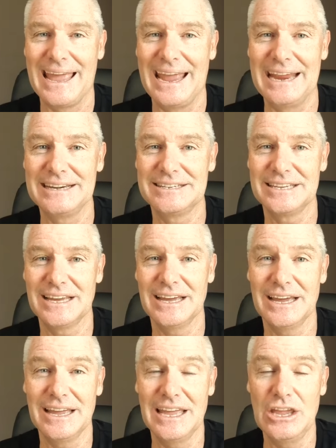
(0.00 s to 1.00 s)
and
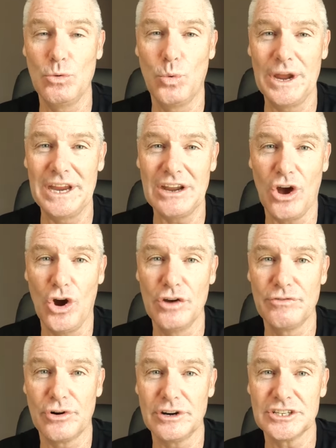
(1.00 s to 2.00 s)
he went
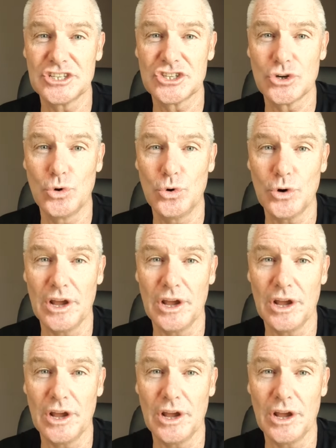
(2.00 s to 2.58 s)
over and scored